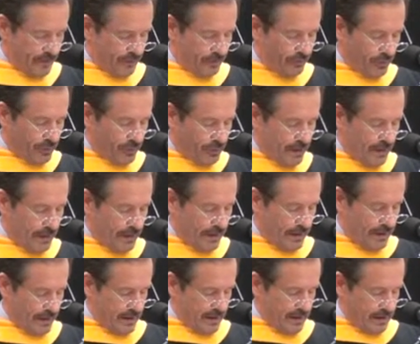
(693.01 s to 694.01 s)
So
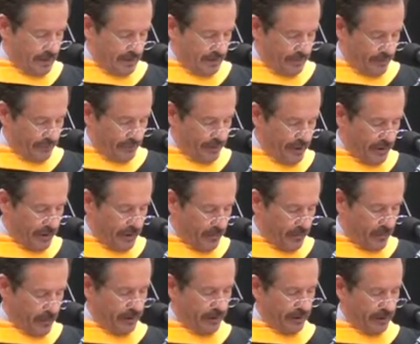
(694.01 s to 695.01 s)
very
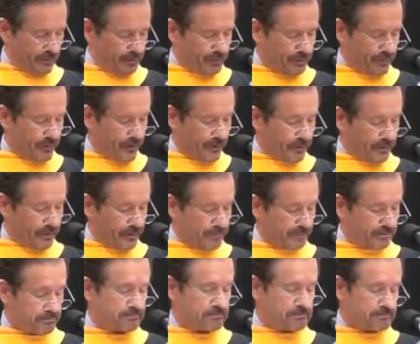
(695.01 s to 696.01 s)
important
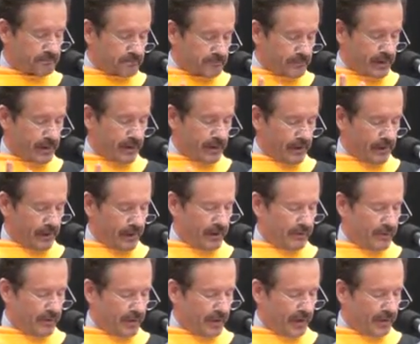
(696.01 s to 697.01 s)
observation
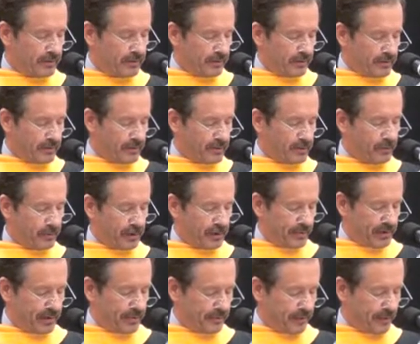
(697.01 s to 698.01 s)
came about
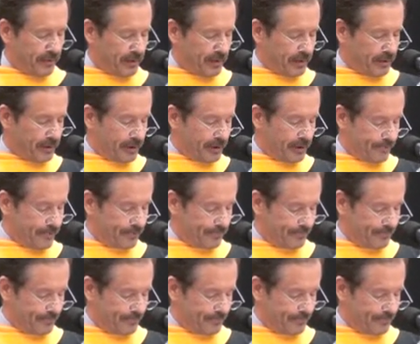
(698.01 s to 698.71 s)
somewhat by serendipity.